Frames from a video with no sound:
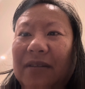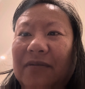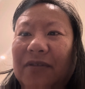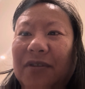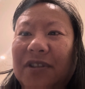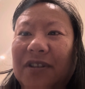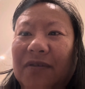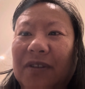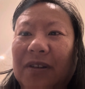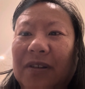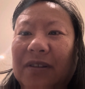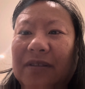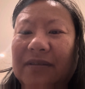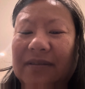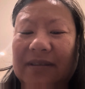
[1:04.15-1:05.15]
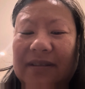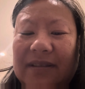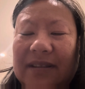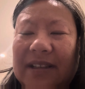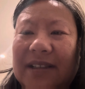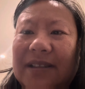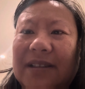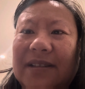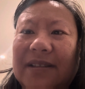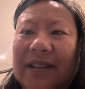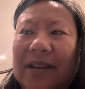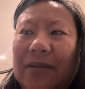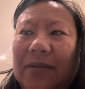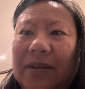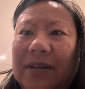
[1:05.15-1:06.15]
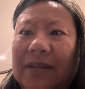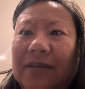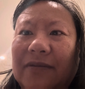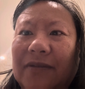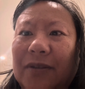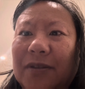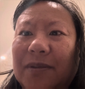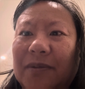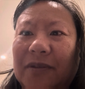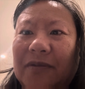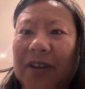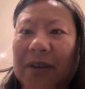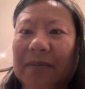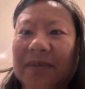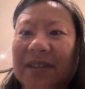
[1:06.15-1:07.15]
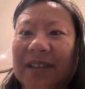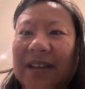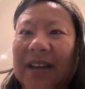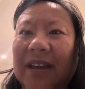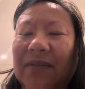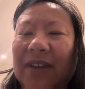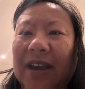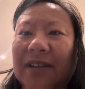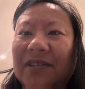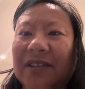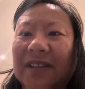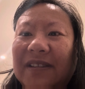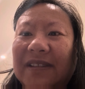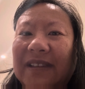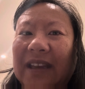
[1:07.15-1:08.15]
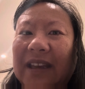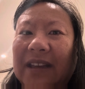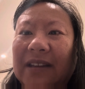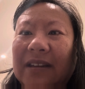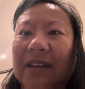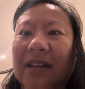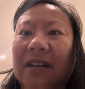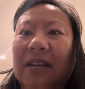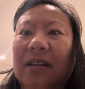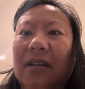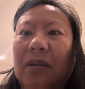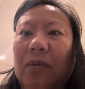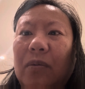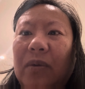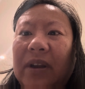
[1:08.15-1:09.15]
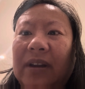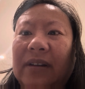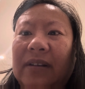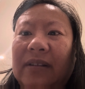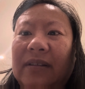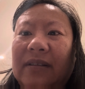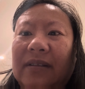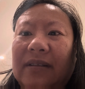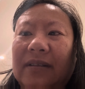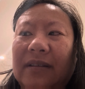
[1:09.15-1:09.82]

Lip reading: First of all, this is like one of the first perfumes that I've actually seen where